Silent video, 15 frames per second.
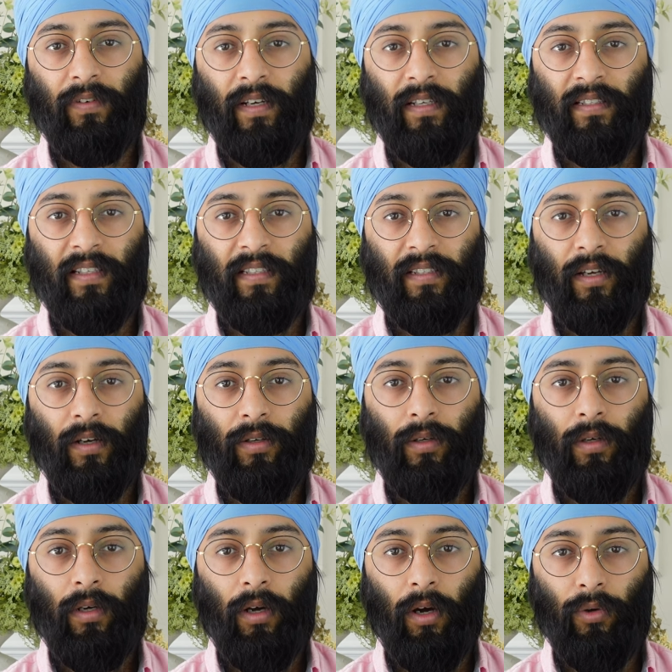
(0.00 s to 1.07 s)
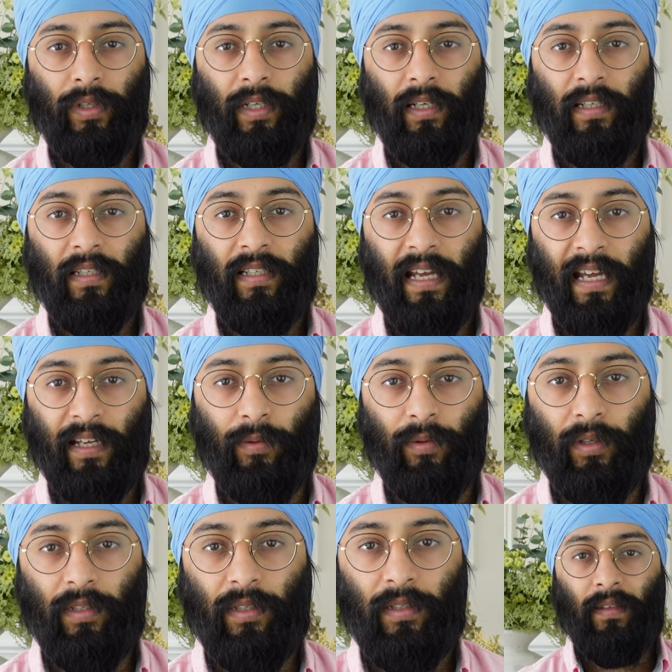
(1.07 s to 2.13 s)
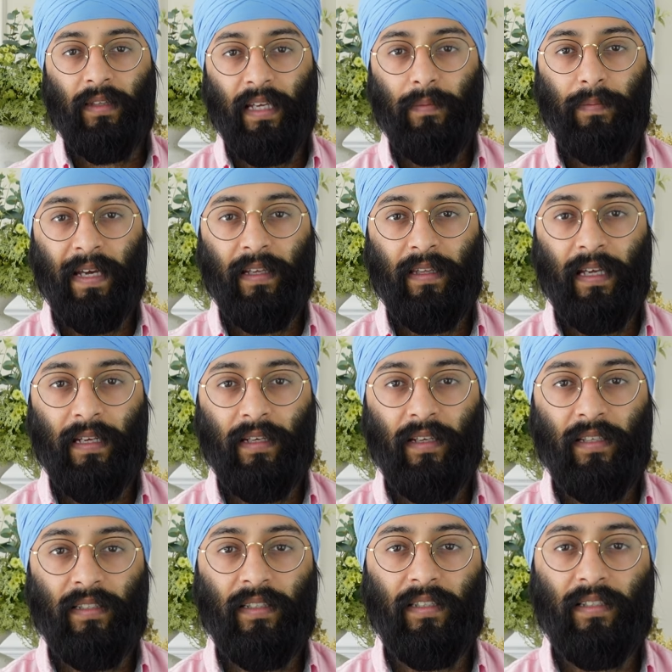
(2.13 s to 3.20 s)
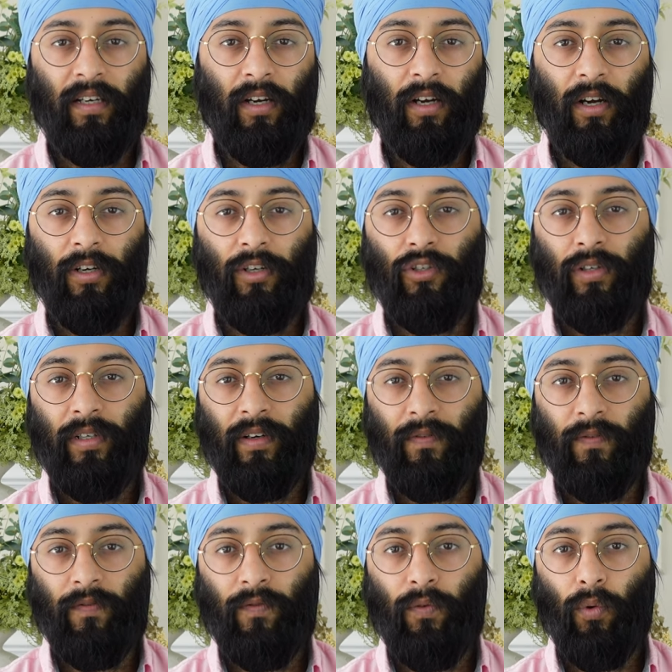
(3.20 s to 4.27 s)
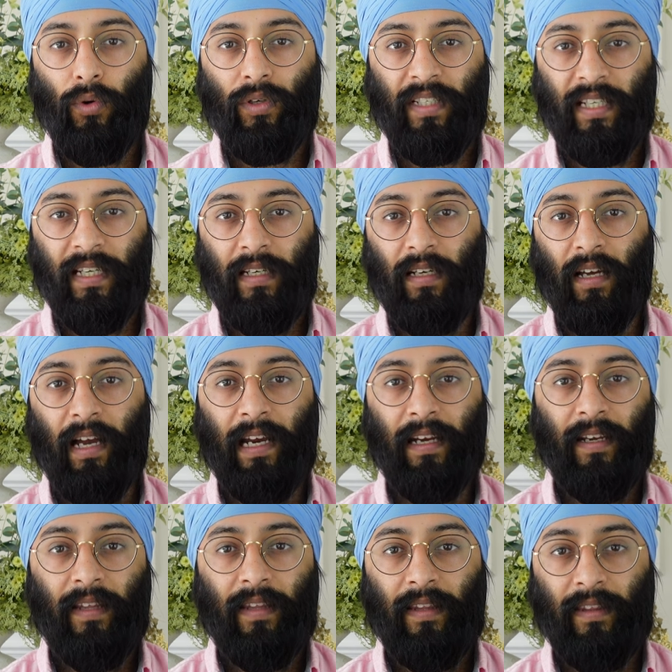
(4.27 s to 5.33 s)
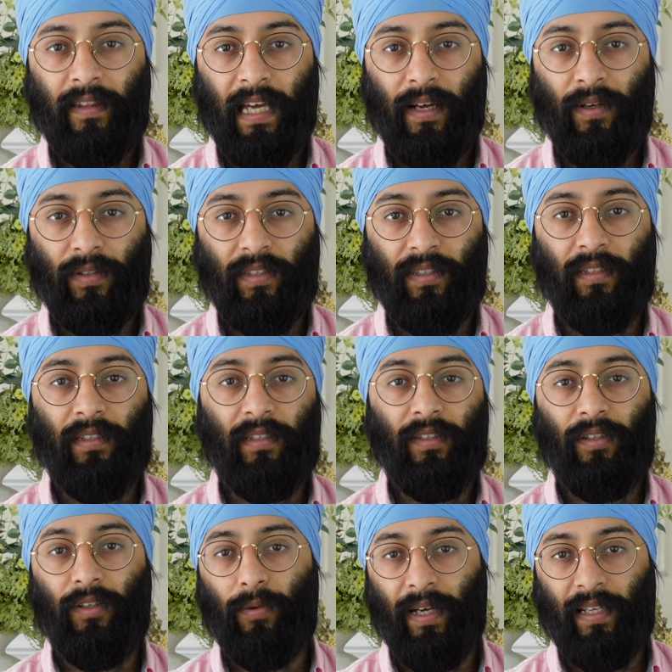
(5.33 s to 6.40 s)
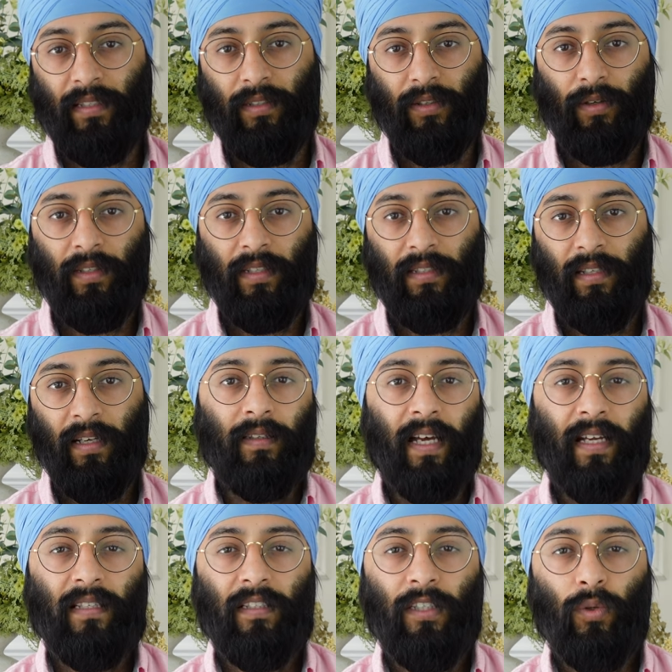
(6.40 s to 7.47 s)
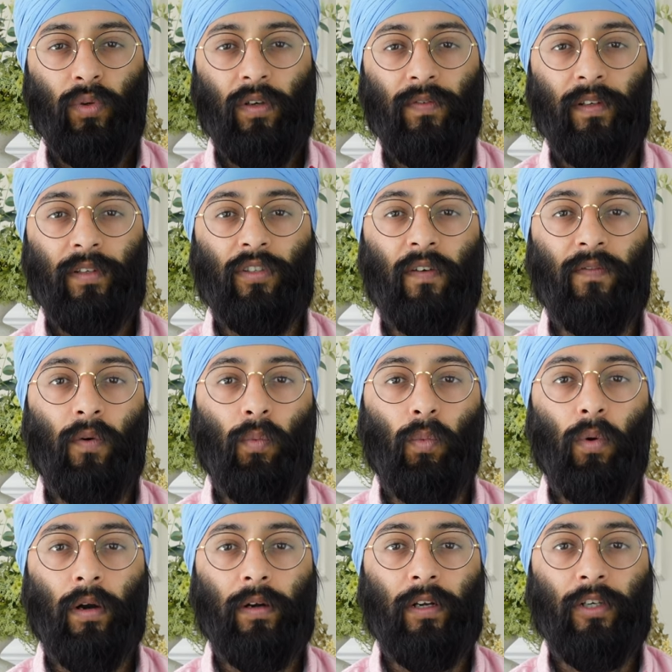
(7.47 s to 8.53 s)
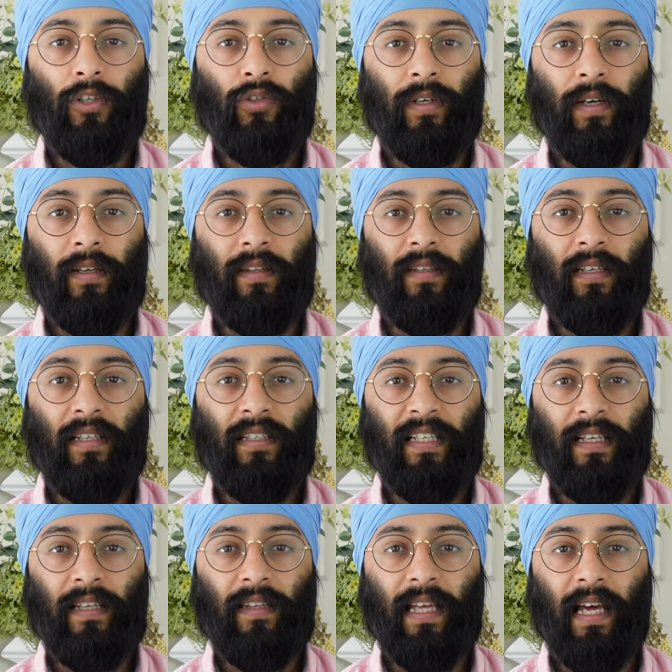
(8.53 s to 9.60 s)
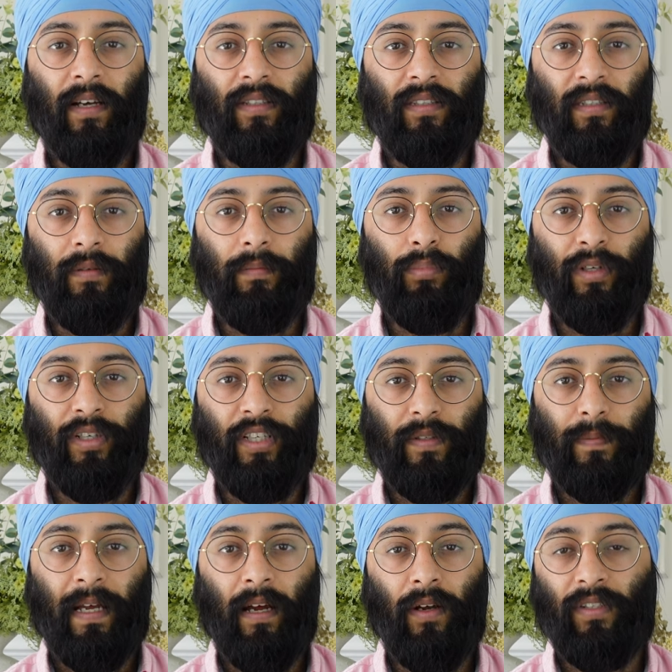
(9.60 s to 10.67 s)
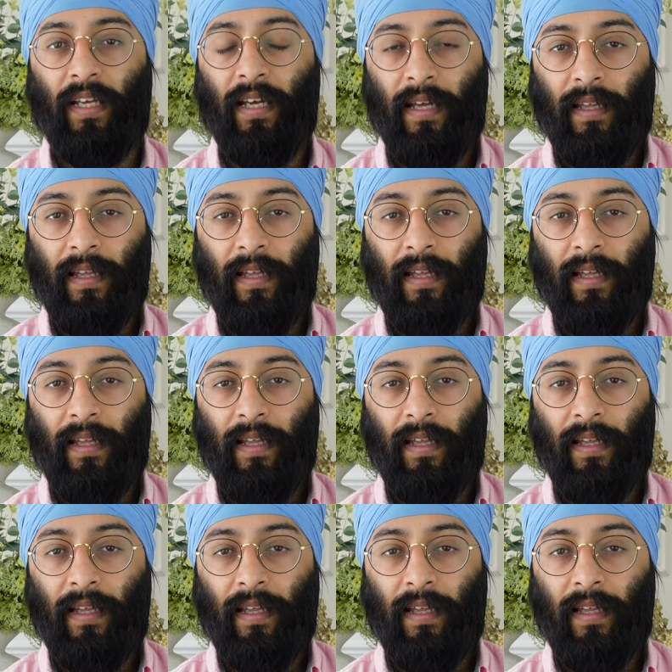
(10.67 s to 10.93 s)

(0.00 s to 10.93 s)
Francisco, Oakland, Hayward. They pay their nurses $149,000. That's the equivalent of 113,000 British pounds.